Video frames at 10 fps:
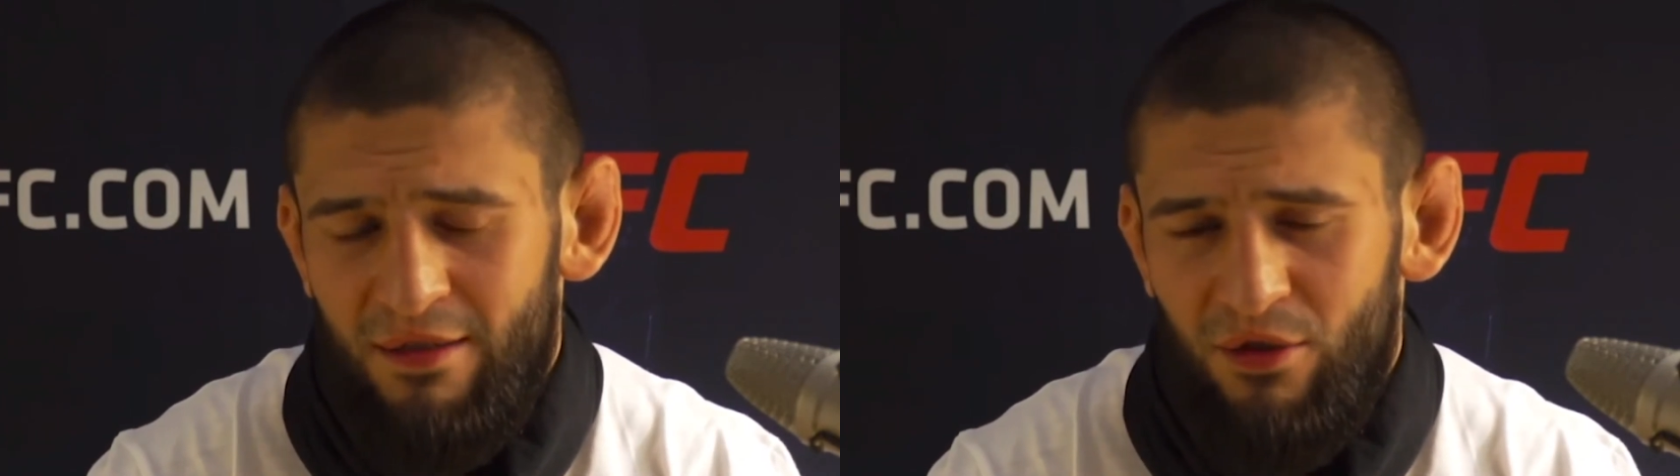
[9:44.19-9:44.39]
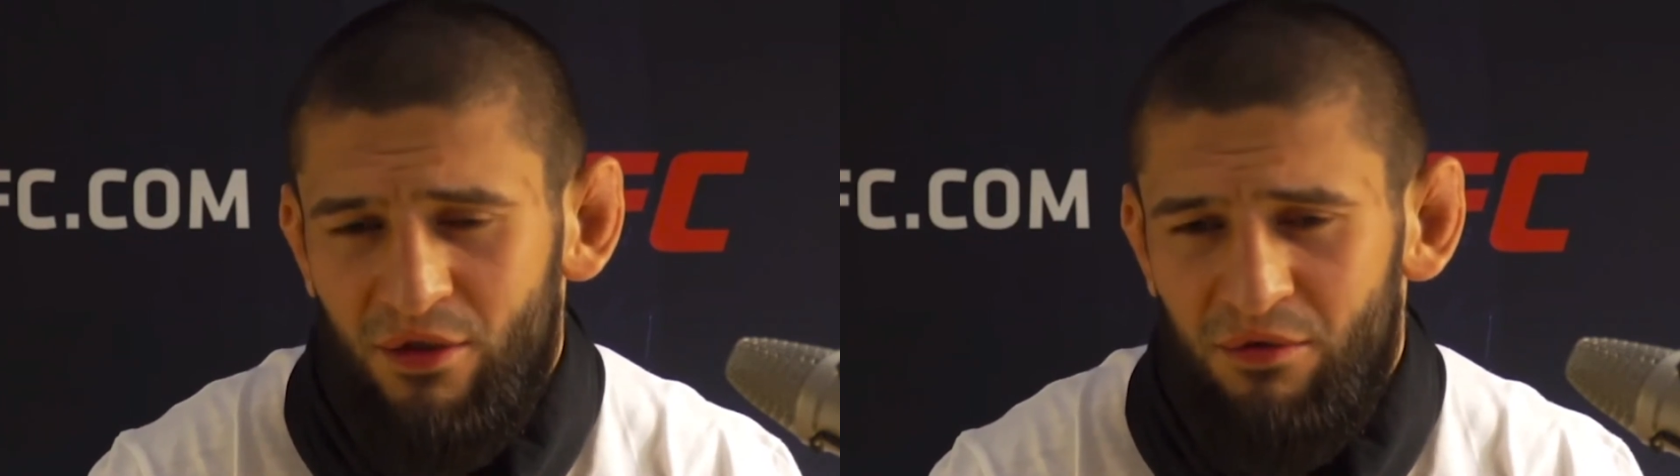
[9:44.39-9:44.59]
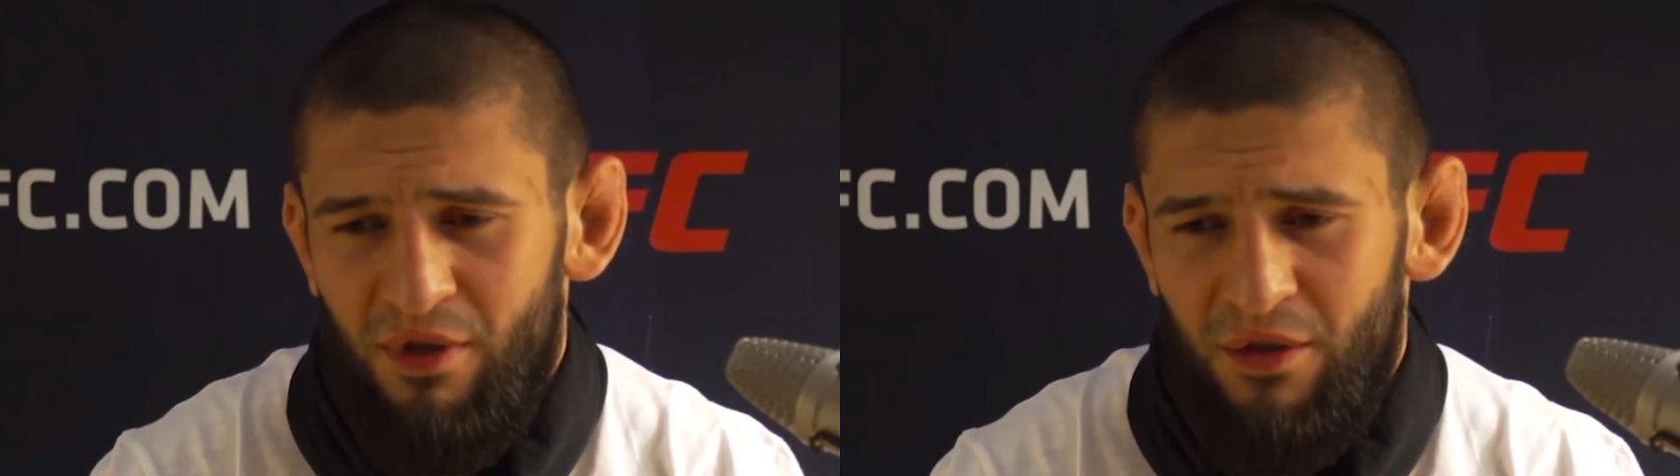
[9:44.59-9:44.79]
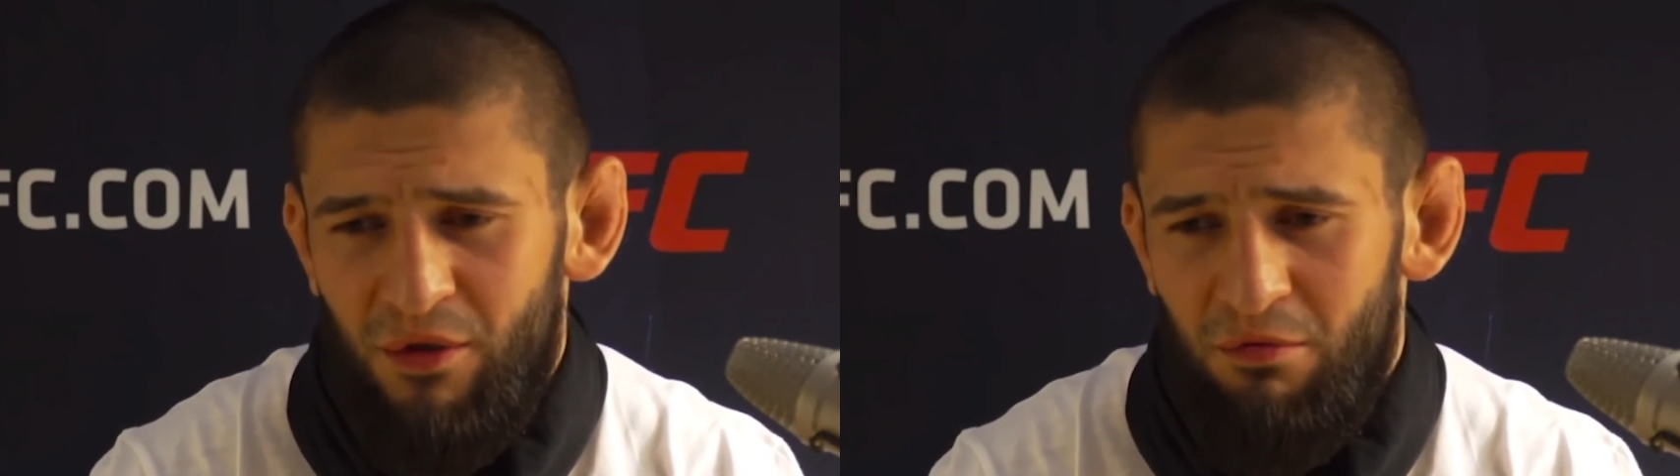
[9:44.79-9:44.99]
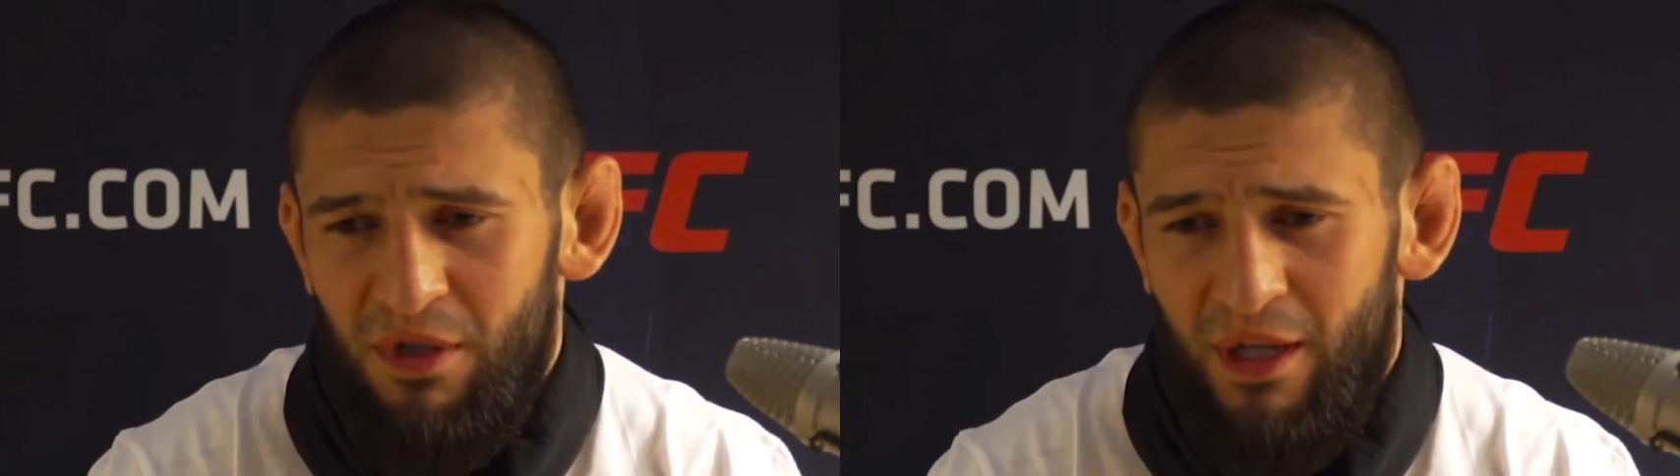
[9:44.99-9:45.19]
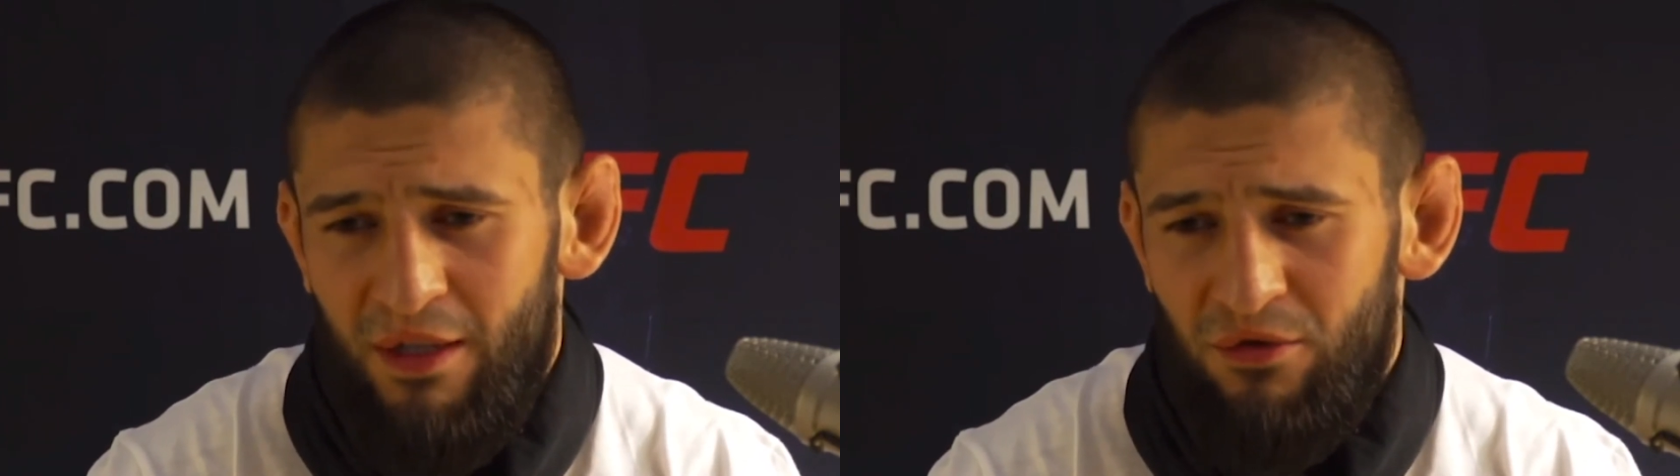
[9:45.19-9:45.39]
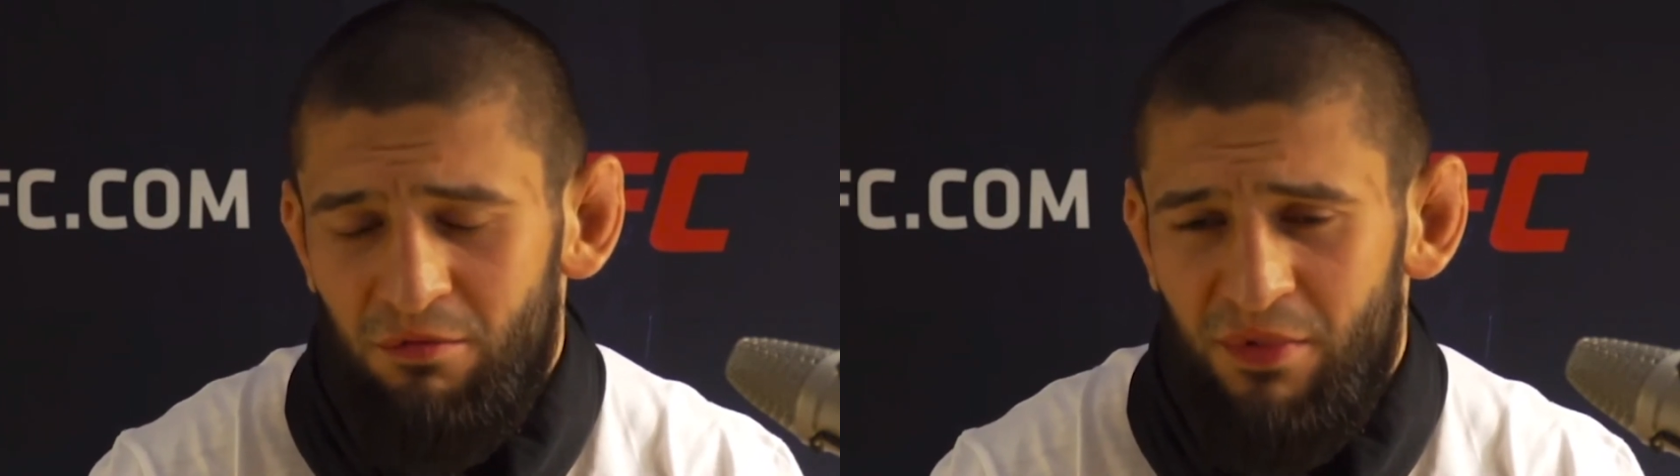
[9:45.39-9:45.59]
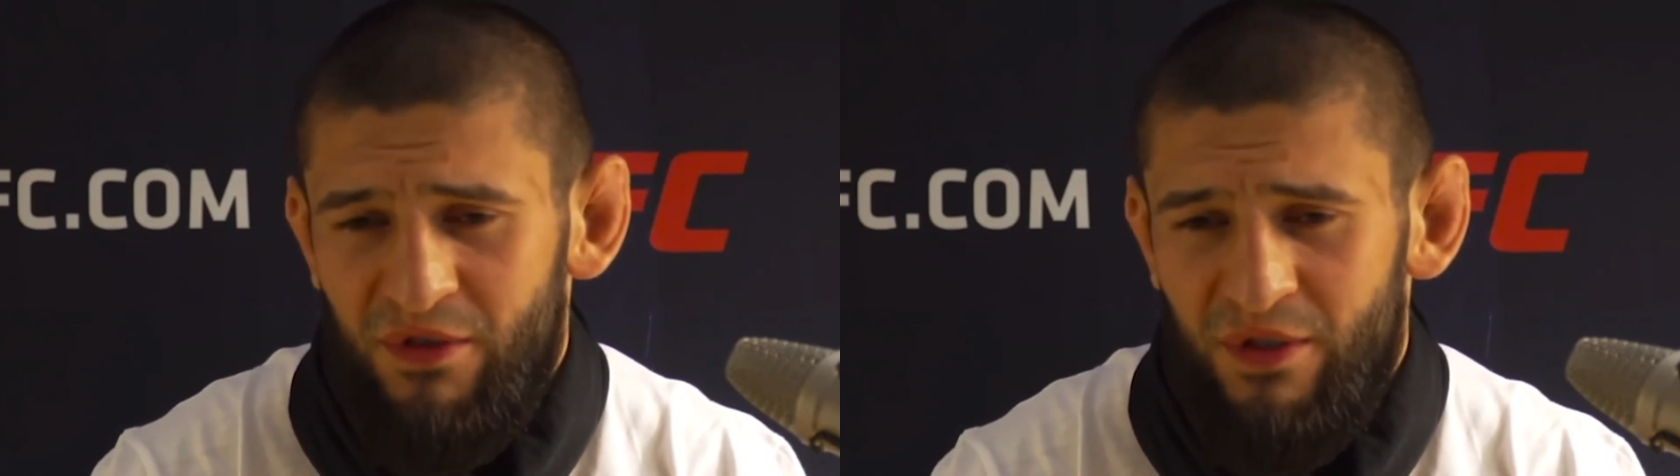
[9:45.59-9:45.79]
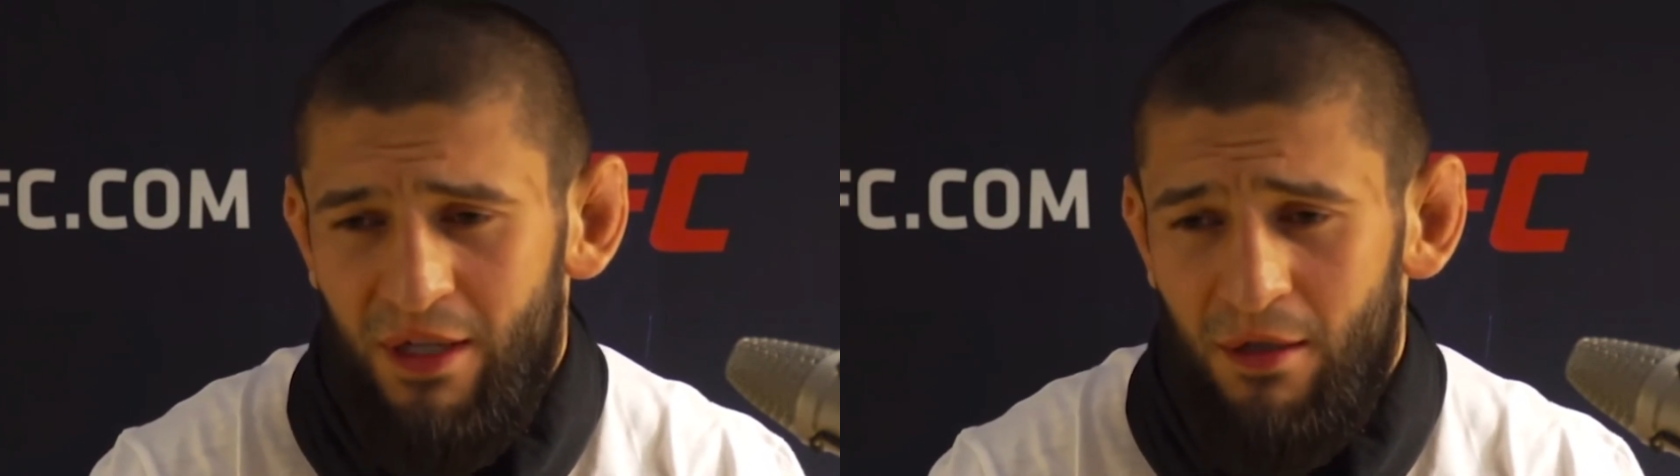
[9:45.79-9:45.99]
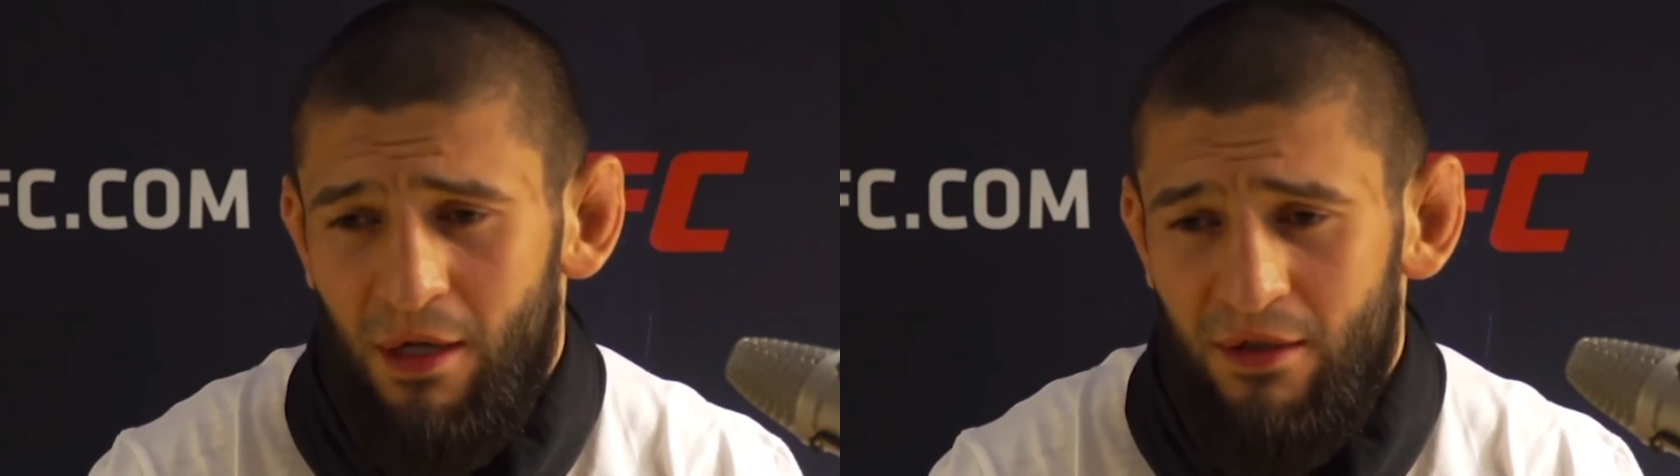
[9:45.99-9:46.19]
don't want to be that
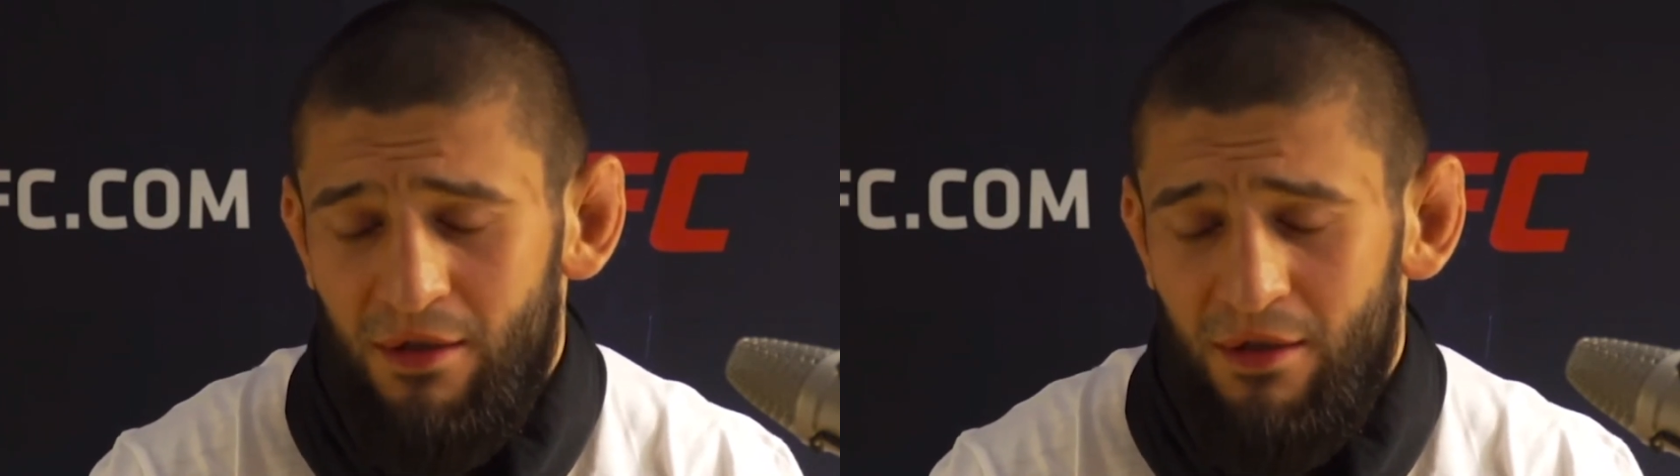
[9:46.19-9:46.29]
superstar.